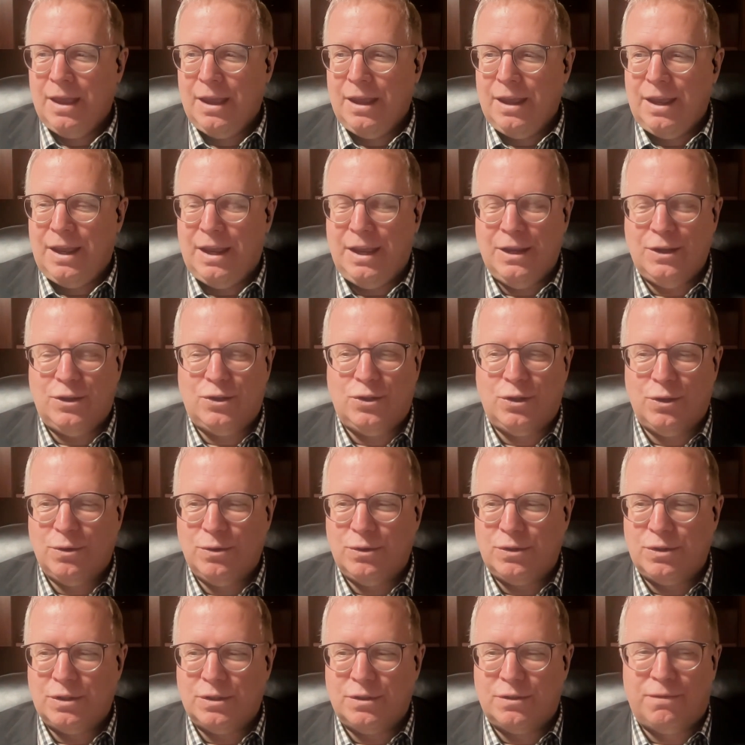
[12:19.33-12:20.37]
He
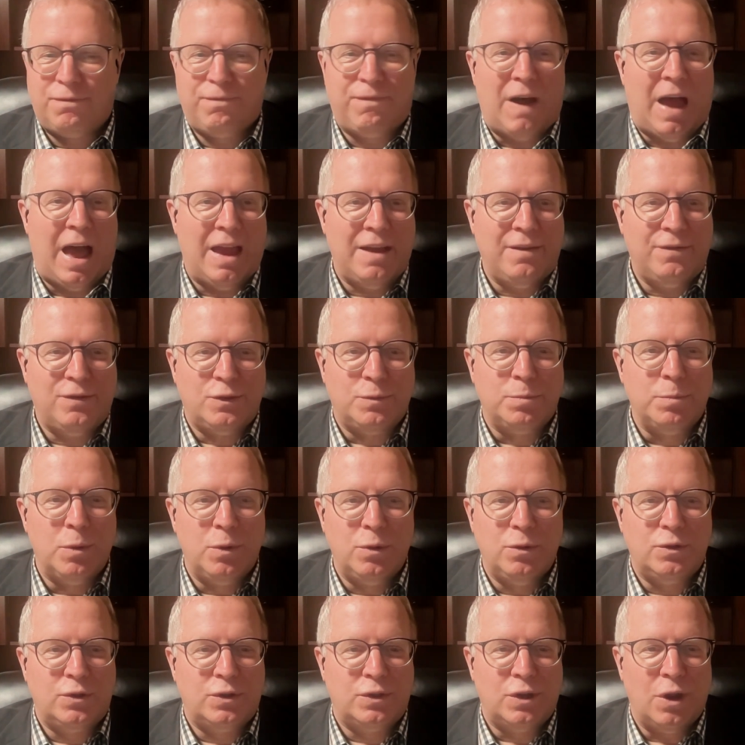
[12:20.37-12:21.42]
chooses five
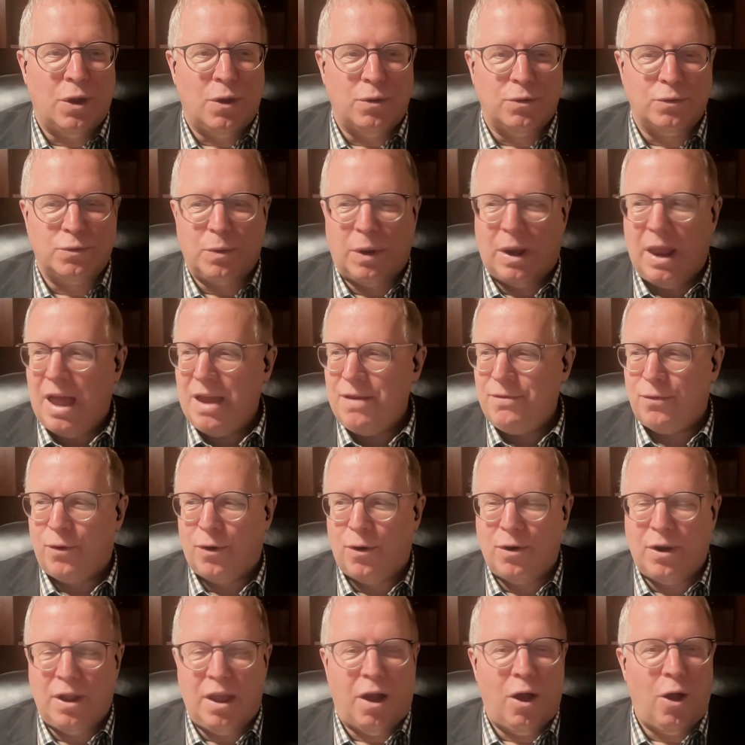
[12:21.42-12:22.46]
smooth stones. Well, I've
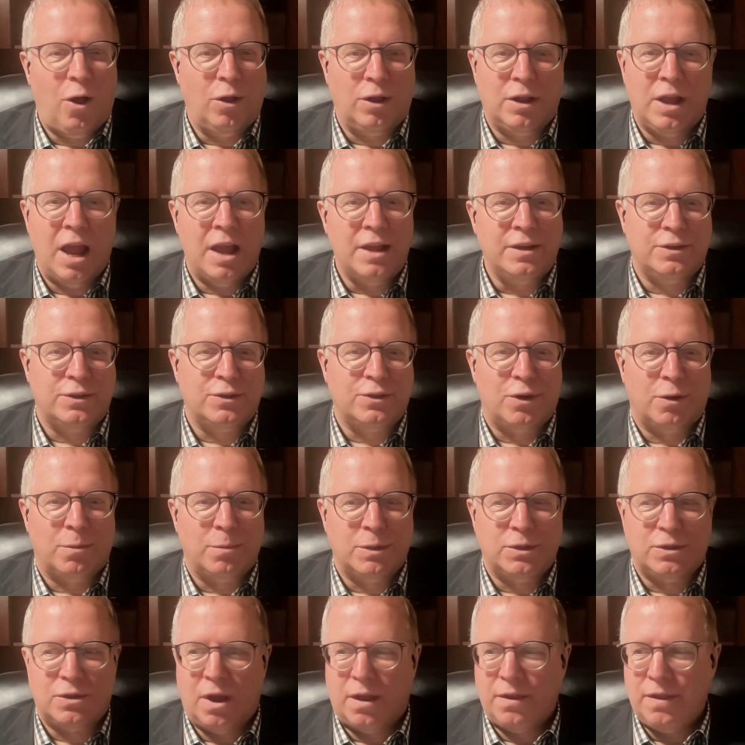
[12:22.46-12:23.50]
heard all kinds of
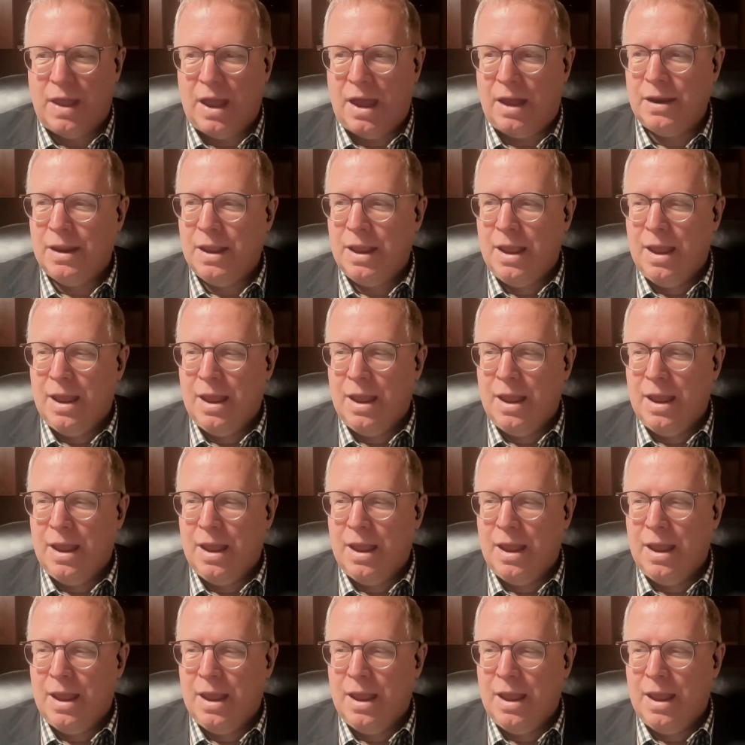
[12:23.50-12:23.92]
sermons on that.